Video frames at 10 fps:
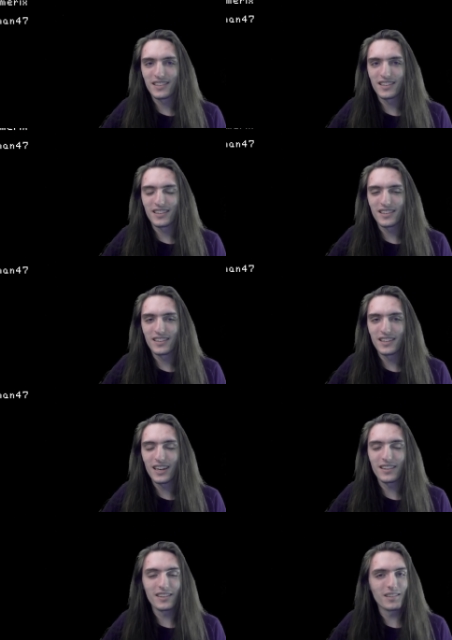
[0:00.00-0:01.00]
And yeah,
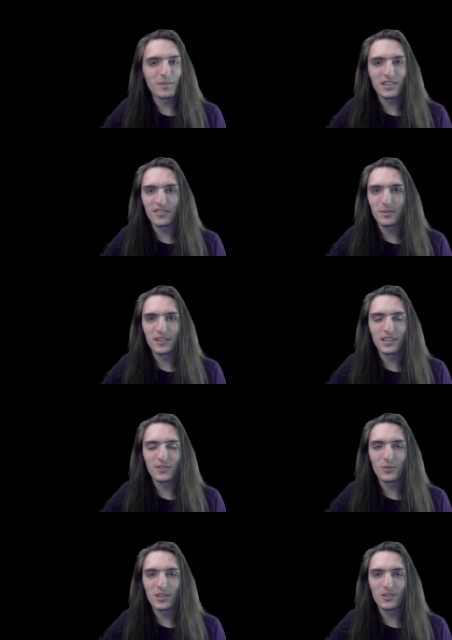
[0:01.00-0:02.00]
thanks so much, everybody. Thanks
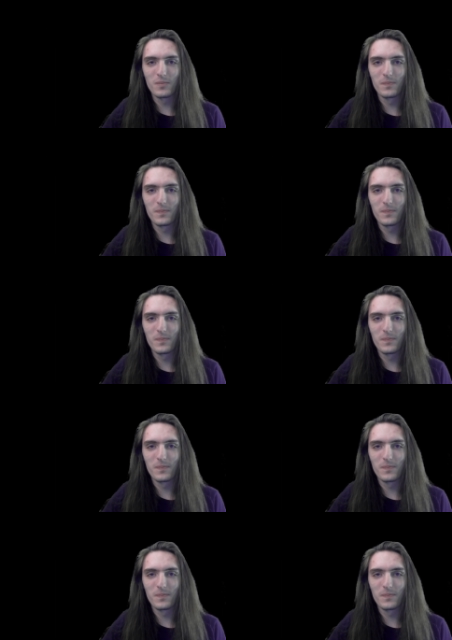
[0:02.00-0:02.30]
for watching.